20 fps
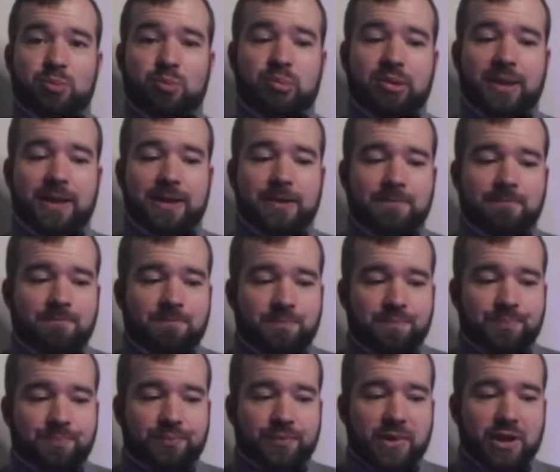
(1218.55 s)
But
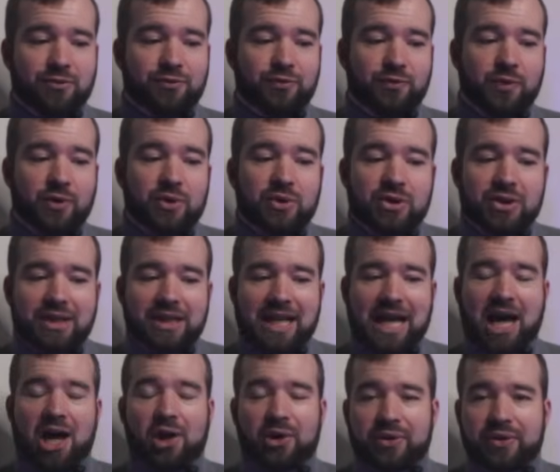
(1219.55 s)
full and
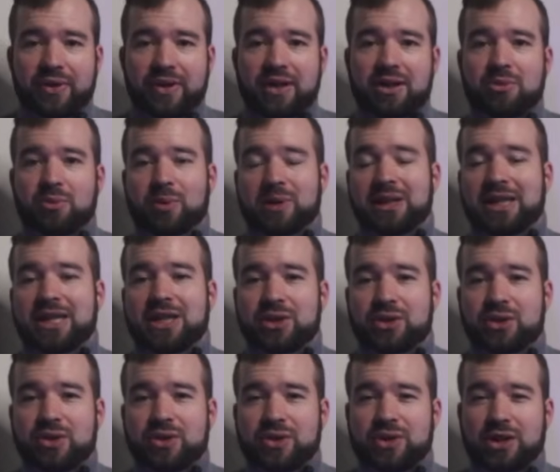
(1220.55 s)
healthy
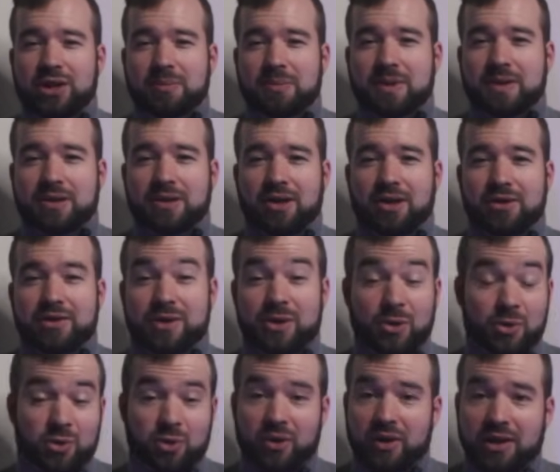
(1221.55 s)
relationships are
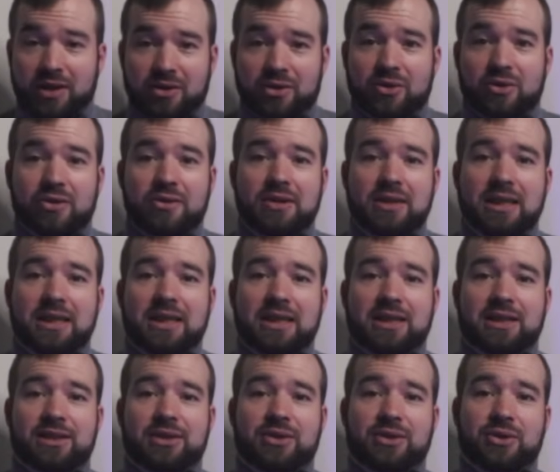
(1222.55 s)
so critical
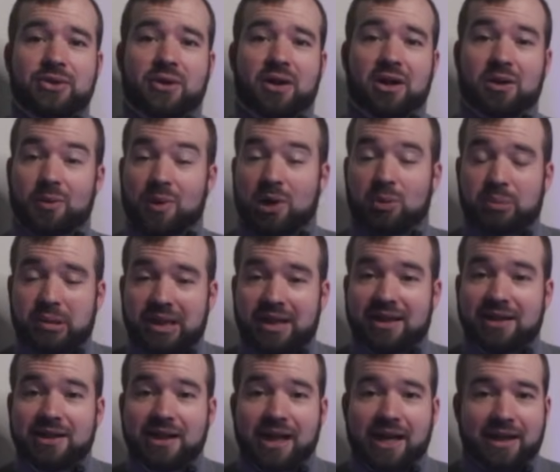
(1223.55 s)
to our
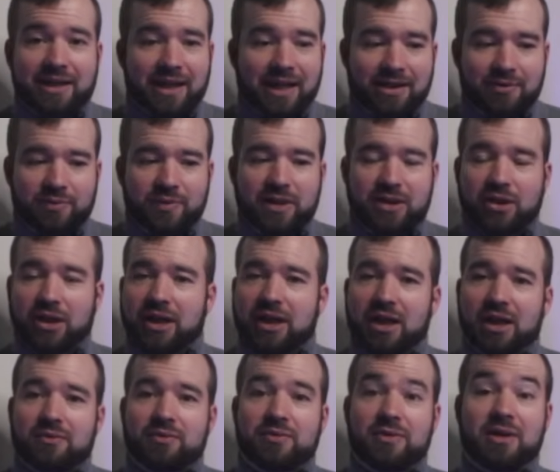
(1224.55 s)
well-being that I feel like
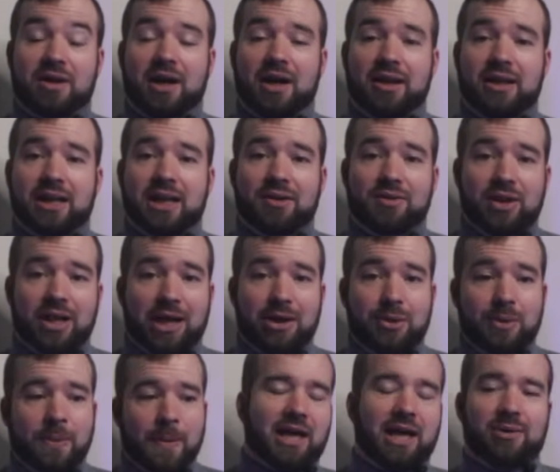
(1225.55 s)
I've got to give it
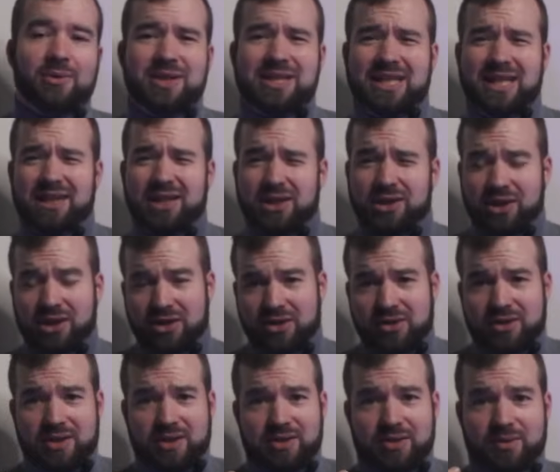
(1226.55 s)
out. I would say that
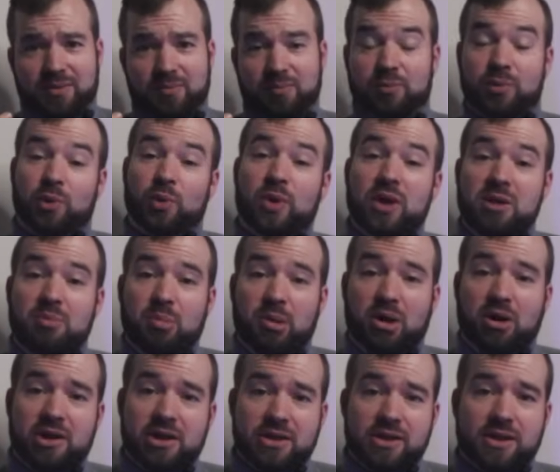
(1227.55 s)
there's 3
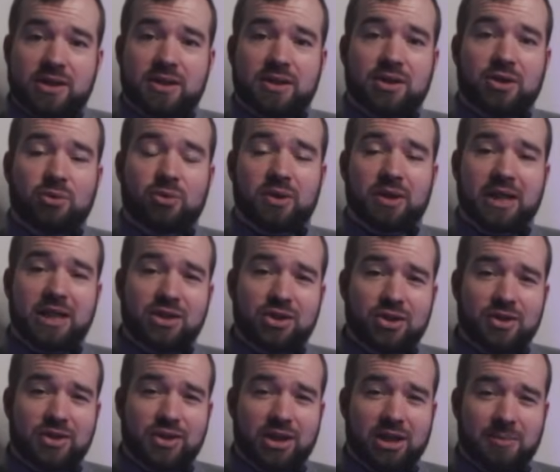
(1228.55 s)
parts to
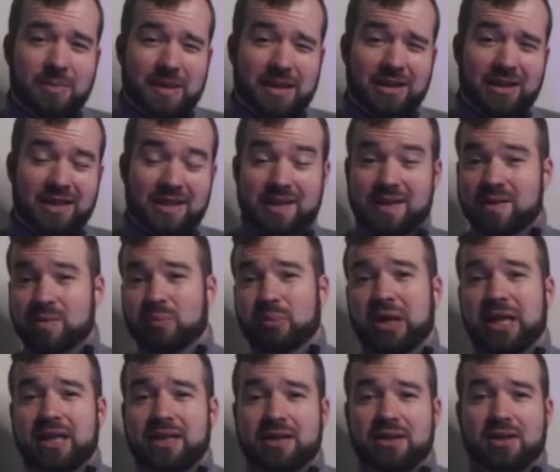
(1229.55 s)
relationships, and this is
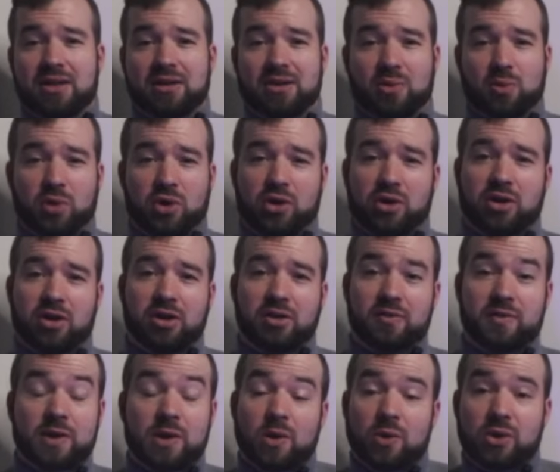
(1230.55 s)
based on the work
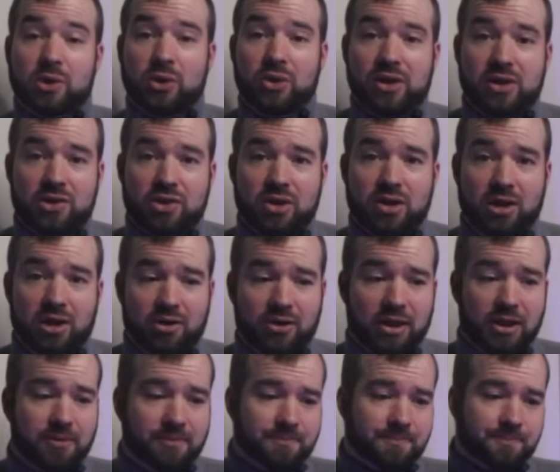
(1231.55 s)
of social
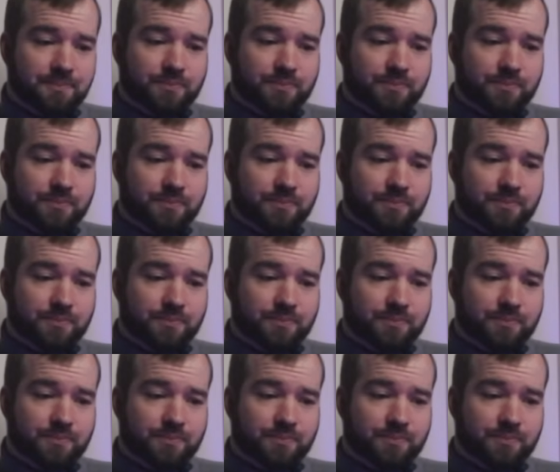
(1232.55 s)
engineering.